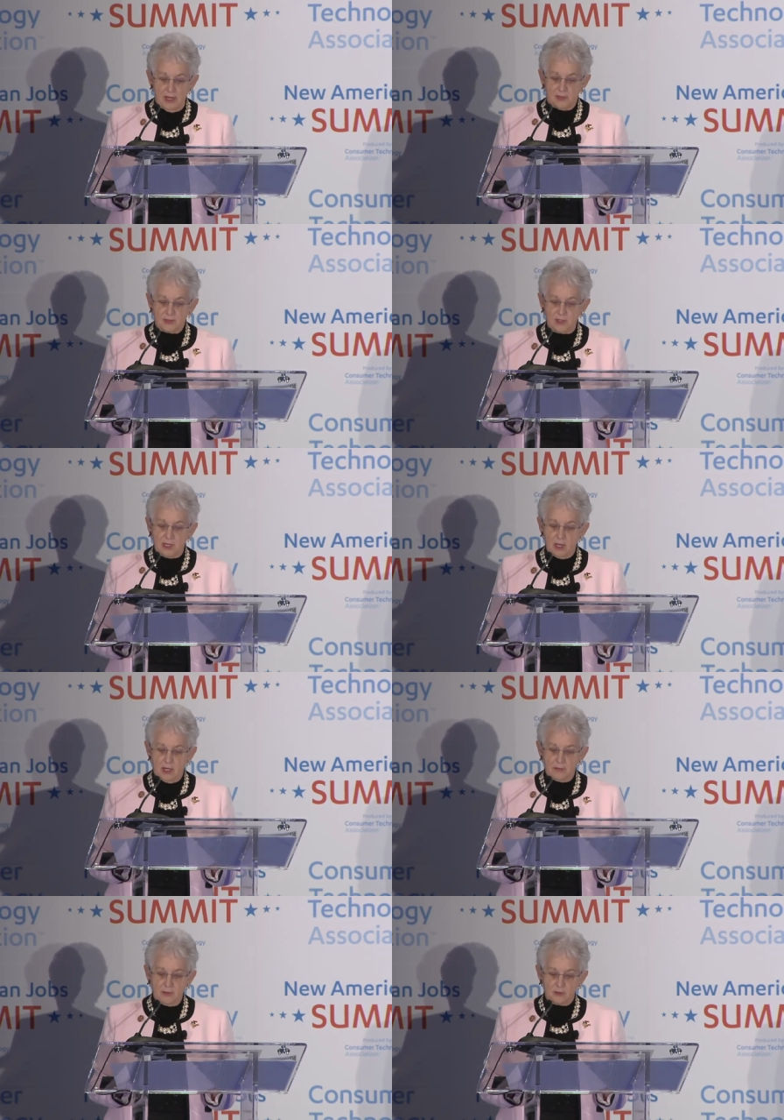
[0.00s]
It's an
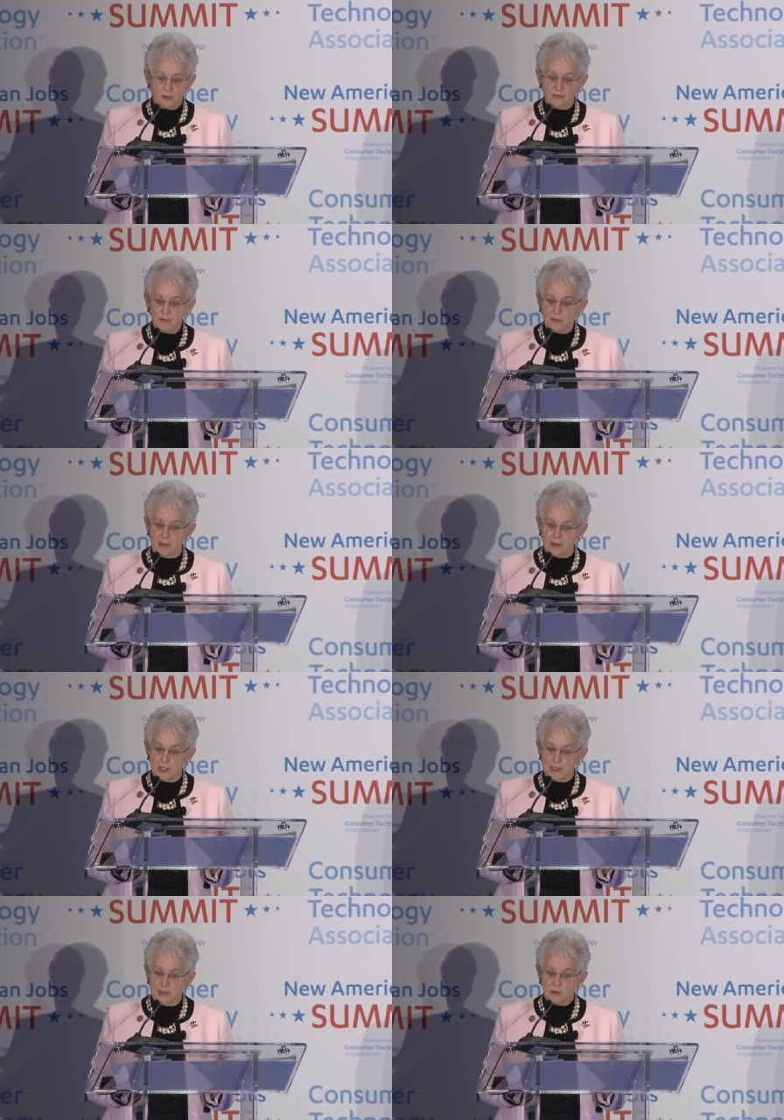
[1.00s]
economy driven by
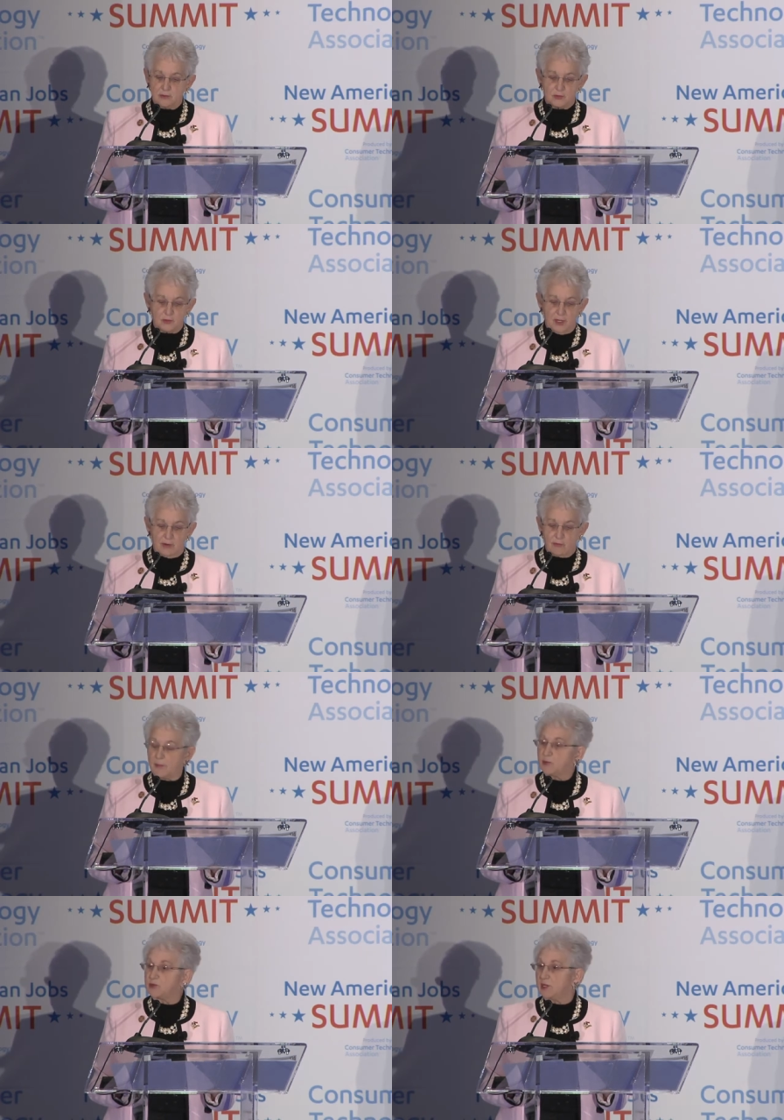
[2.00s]
millennials who now
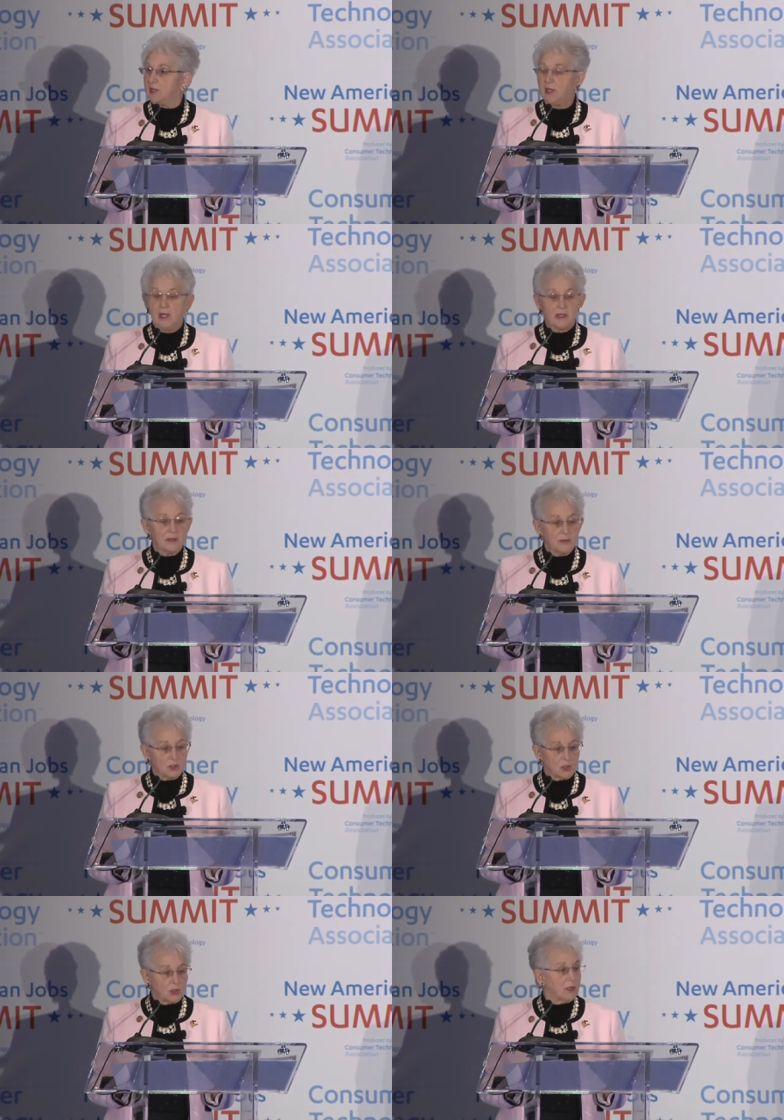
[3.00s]
represent the
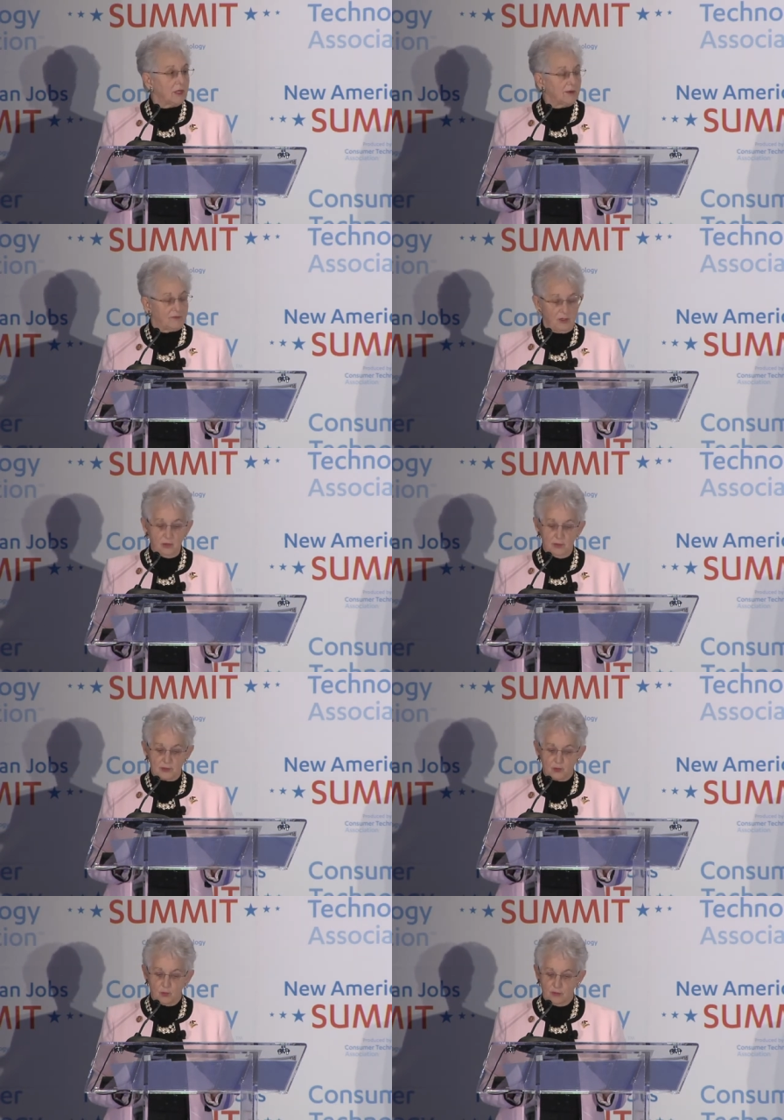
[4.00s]
majority of the
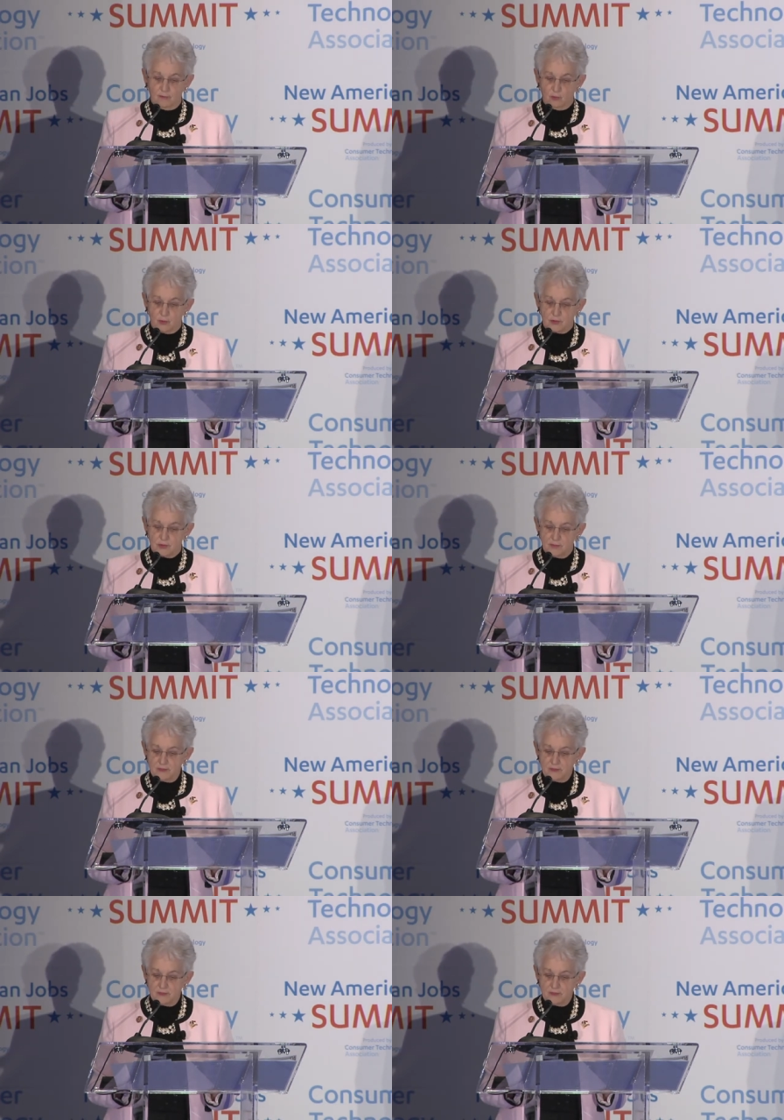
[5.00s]
U.S. workforce.